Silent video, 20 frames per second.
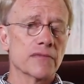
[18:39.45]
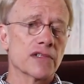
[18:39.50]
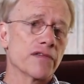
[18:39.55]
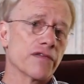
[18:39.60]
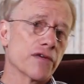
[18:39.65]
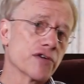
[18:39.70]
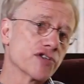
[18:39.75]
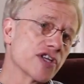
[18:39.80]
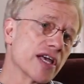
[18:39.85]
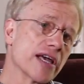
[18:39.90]

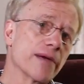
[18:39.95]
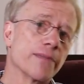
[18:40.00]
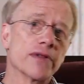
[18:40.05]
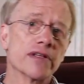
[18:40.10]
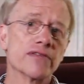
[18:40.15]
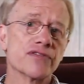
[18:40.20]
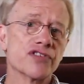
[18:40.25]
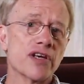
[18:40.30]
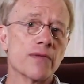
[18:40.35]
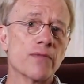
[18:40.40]
For
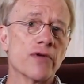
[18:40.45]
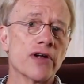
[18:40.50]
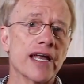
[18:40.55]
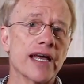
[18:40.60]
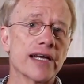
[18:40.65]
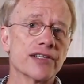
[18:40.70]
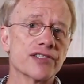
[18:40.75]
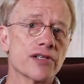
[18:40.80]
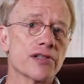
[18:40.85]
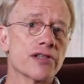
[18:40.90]
example, if someone
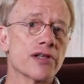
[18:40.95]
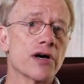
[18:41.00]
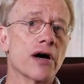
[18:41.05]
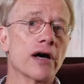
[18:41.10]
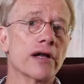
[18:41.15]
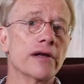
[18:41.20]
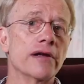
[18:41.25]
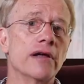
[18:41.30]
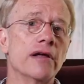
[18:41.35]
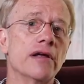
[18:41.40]
has the
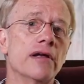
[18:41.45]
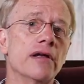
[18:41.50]
thought,